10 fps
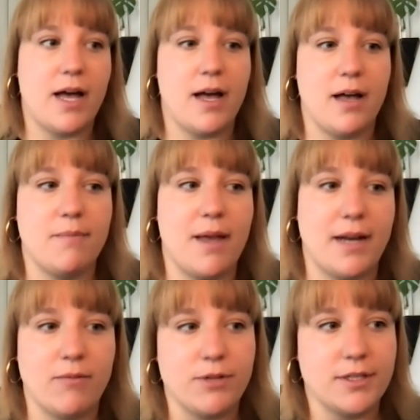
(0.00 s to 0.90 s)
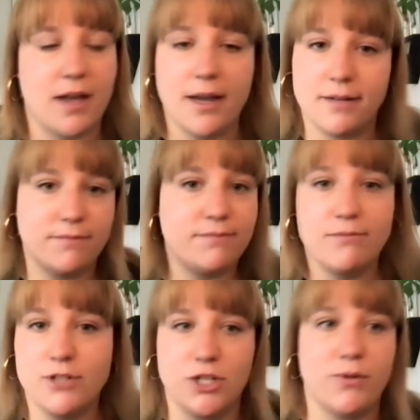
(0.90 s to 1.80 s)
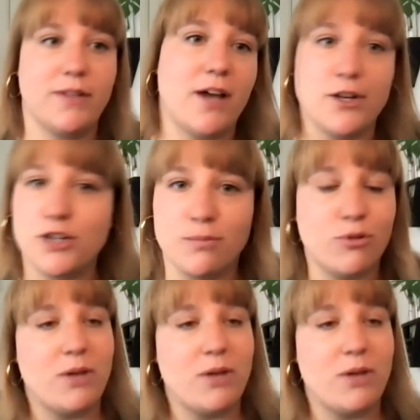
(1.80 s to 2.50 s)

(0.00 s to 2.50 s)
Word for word: Louise Stone is now the head of recruitment and